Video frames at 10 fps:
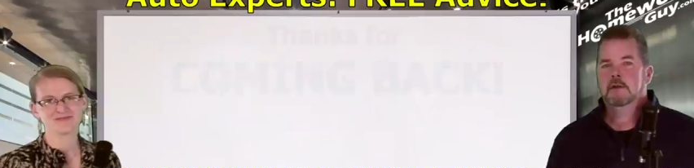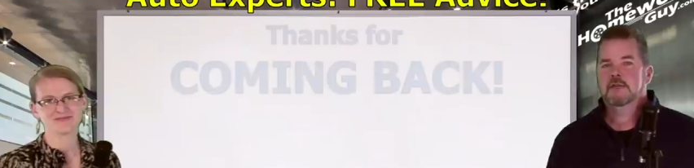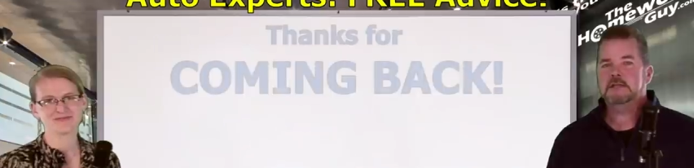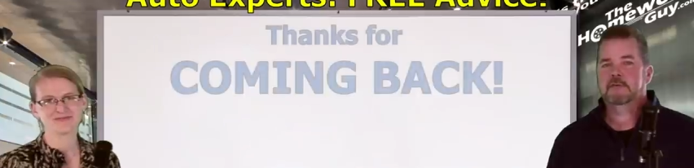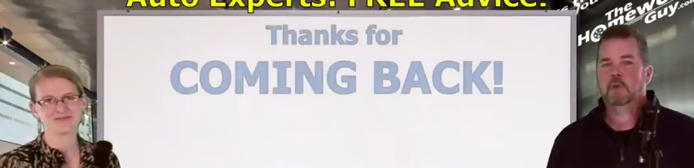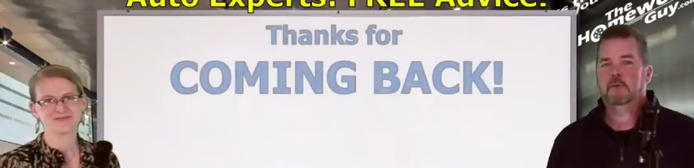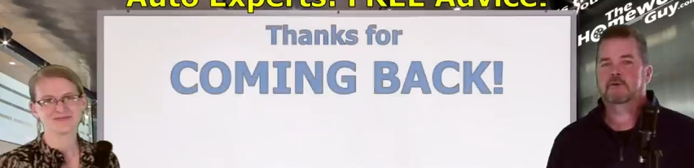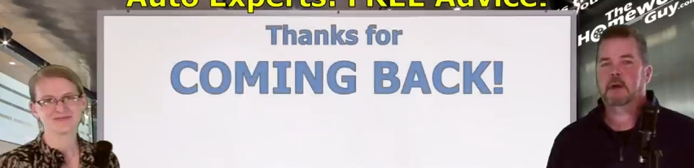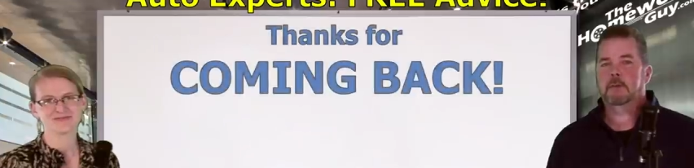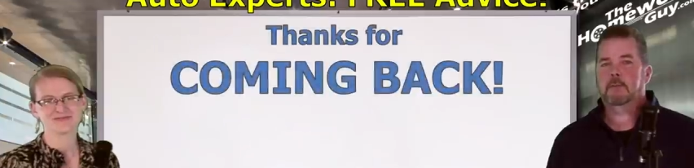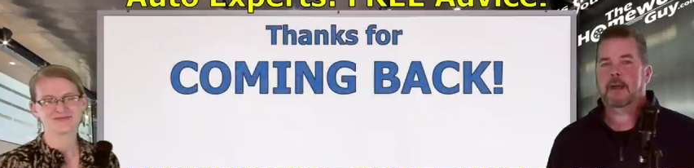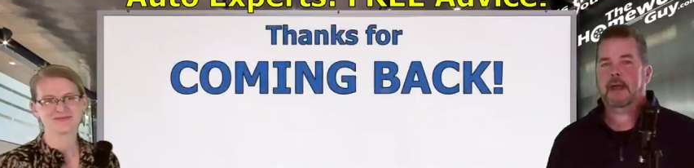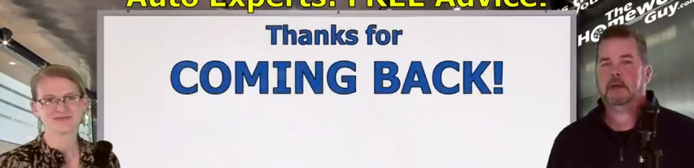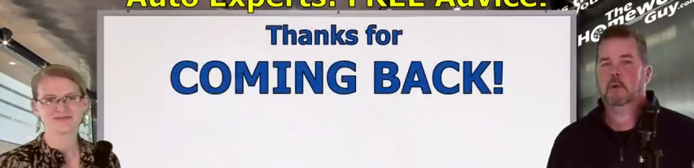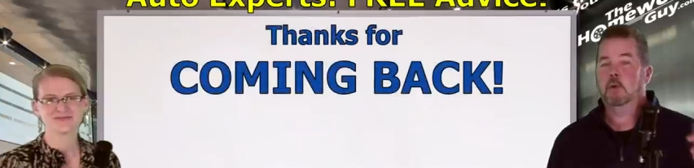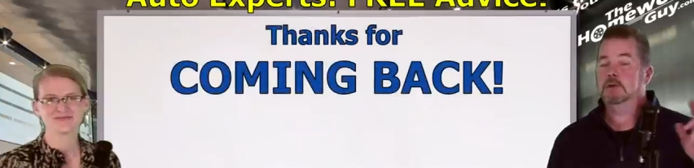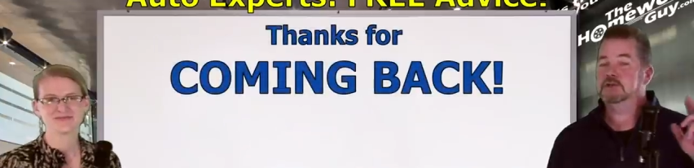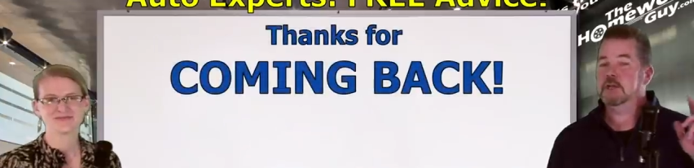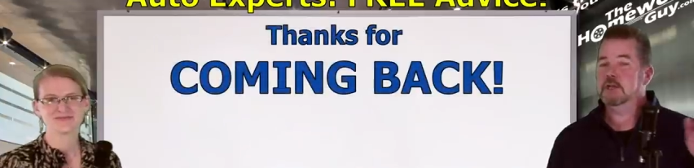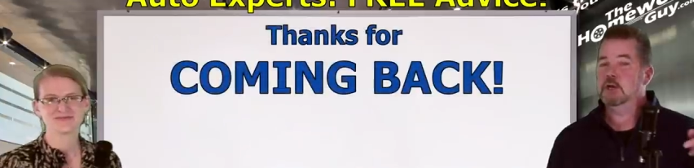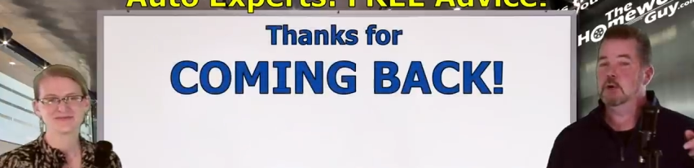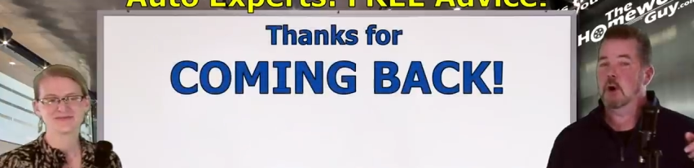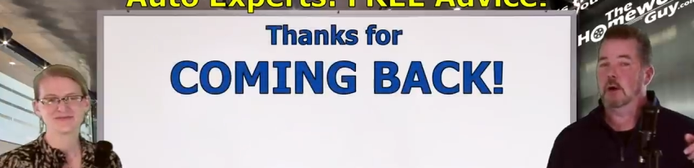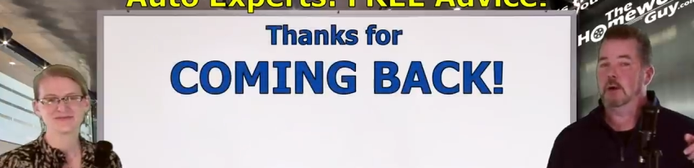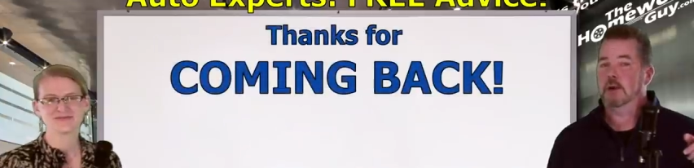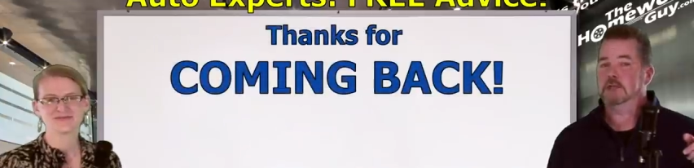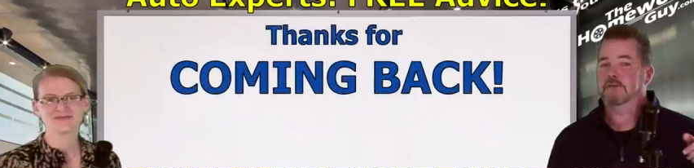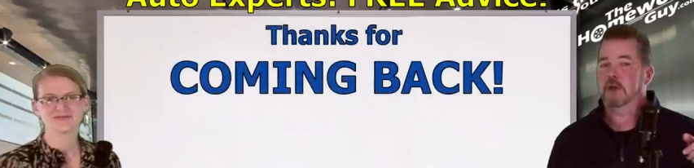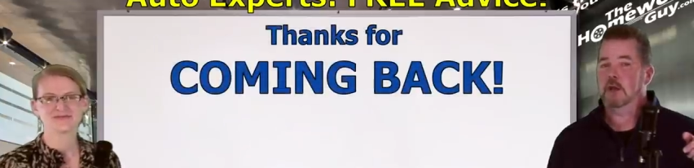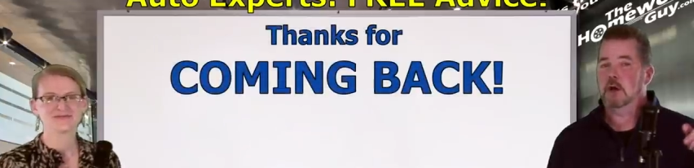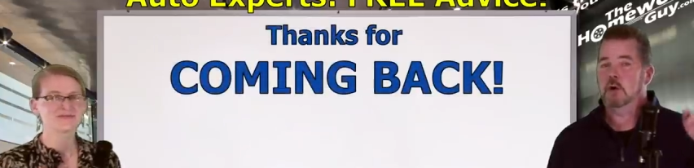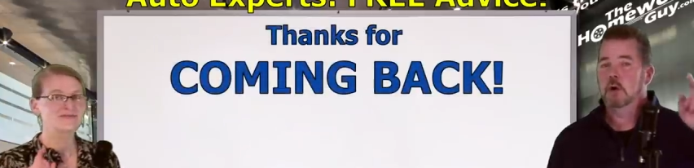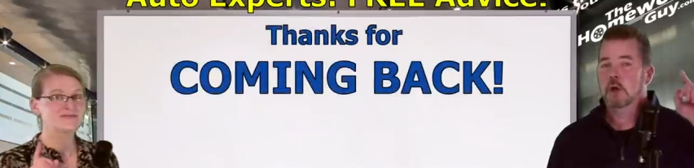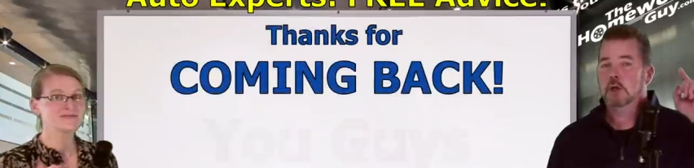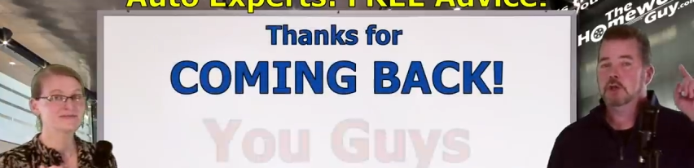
Speaker 1: Thanks everyone for coming back. We'll see you on our next video.